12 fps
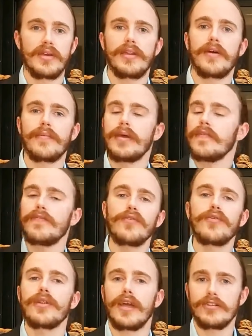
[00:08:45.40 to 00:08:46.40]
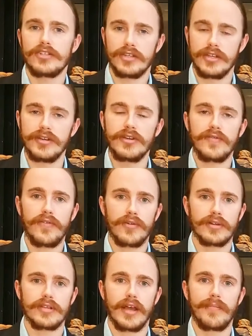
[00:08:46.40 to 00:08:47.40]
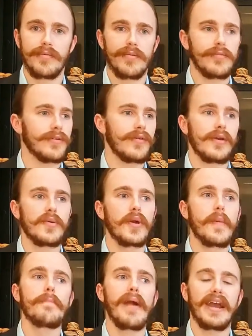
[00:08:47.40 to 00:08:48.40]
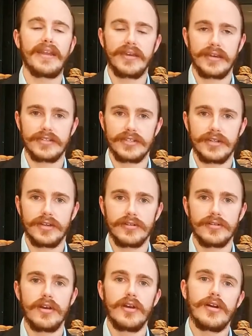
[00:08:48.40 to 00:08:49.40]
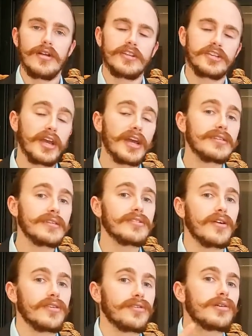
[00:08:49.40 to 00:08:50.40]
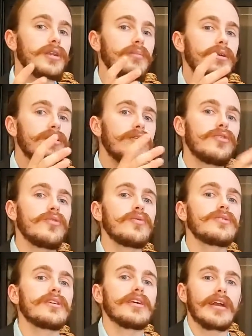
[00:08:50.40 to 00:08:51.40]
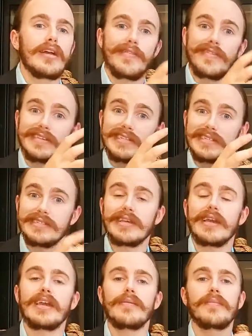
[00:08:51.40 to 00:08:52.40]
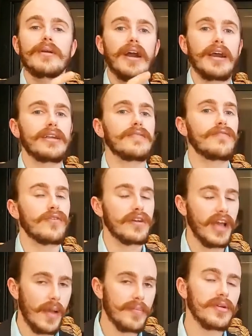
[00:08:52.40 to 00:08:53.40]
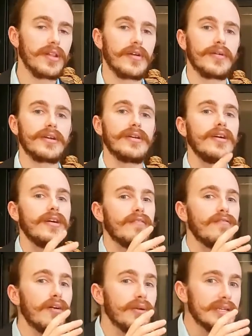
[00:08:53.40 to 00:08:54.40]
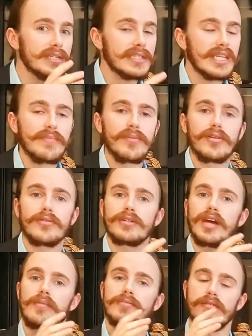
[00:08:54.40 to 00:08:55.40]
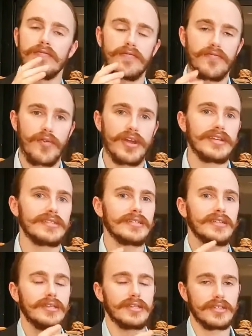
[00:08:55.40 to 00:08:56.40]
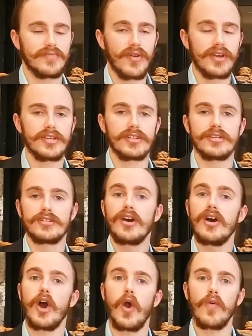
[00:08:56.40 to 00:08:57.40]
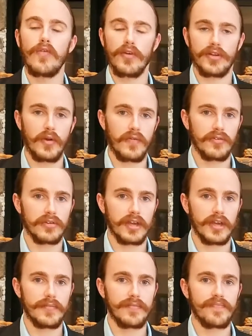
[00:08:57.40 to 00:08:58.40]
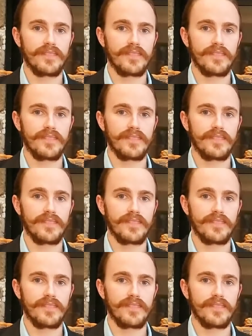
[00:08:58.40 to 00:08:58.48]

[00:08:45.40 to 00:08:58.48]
Now, if you're an engineer, for example, you're a mining engineer, chances are you're going to be using the same kind of vocabulary, very similar types of phrases and expressions over and over again.